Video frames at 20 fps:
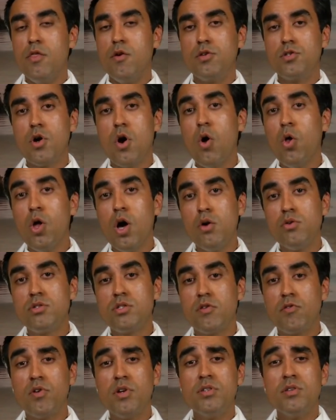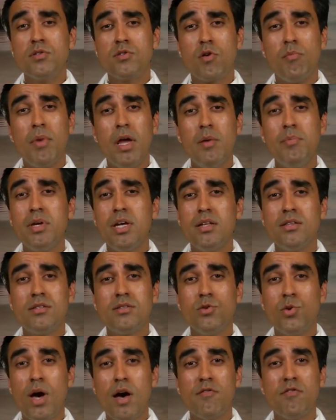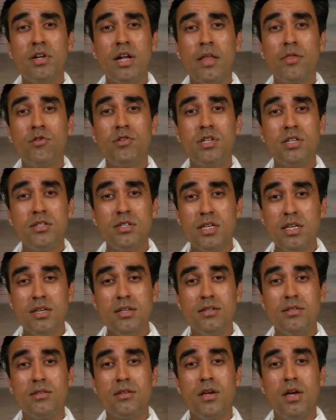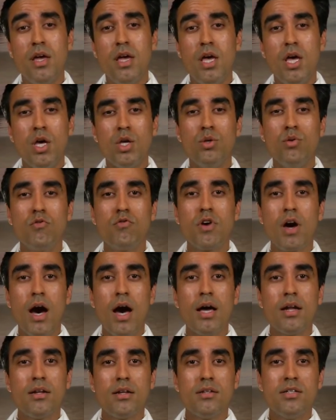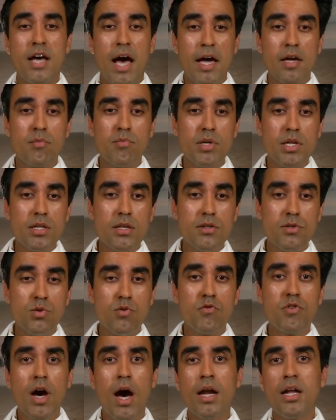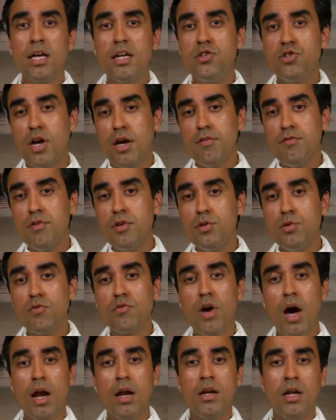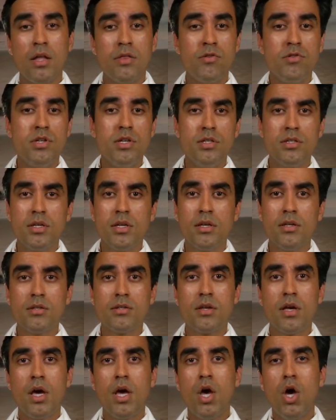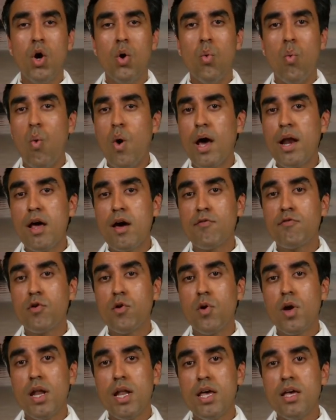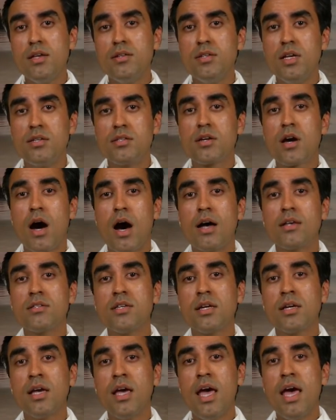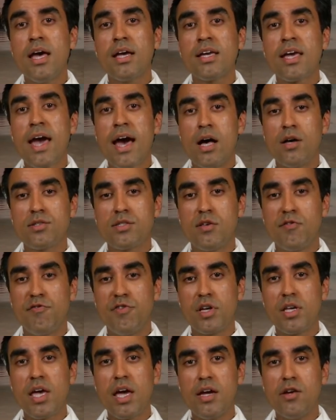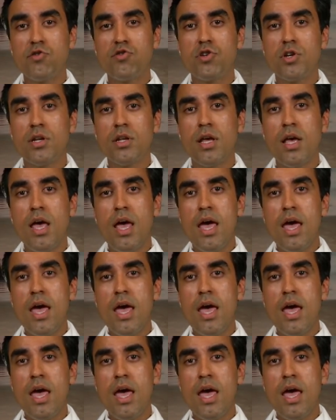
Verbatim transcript: There's a whole host of reasons, or maybe it's you have another disease. You've got diabetes, you've got HIV, you've got another disease. Whatever it is, is causing calcification.